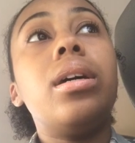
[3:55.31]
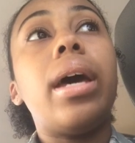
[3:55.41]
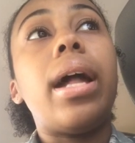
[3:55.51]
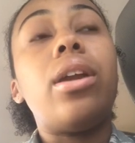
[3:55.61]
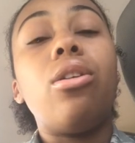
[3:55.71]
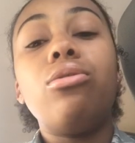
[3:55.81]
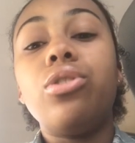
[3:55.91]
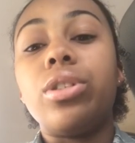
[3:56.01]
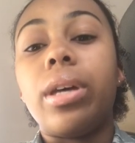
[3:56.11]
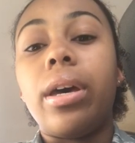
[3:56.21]
had an
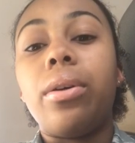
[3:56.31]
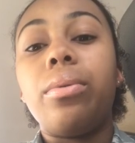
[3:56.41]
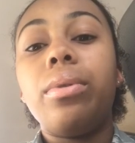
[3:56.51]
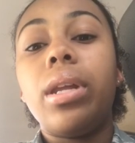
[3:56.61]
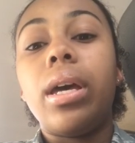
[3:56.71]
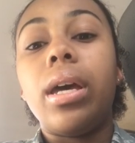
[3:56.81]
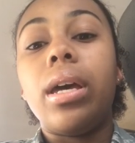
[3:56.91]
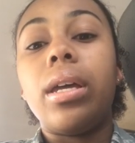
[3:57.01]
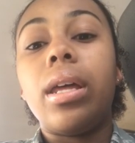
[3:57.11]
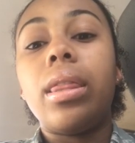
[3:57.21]
ultrasound,
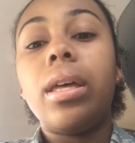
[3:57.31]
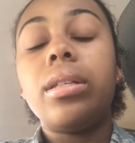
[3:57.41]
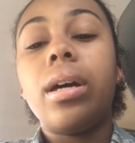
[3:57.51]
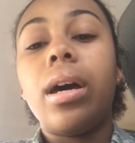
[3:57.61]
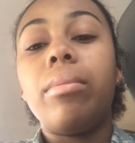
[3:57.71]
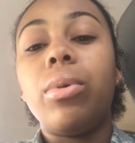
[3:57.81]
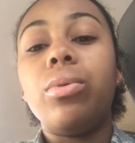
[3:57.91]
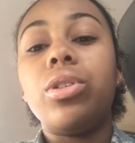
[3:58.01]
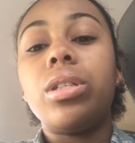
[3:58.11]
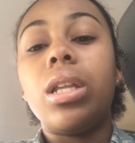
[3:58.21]
and at that time it
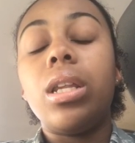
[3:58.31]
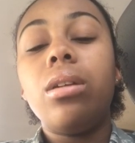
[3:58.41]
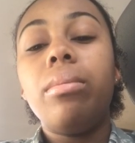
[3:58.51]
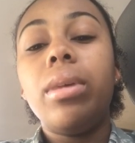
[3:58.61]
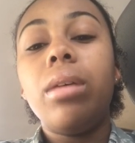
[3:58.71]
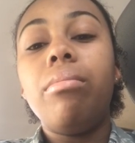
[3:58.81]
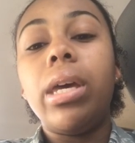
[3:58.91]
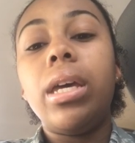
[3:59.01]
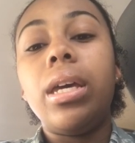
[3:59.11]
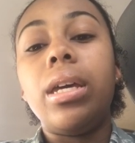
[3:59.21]
was just a little bitty
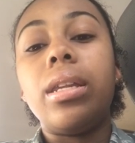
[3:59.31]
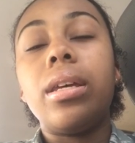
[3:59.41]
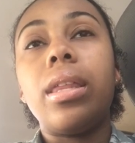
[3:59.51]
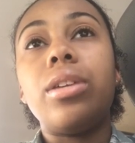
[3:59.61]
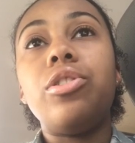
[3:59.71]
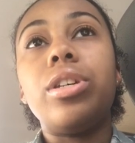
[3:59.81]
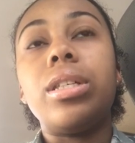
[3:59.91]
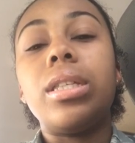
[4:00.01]
bean that you could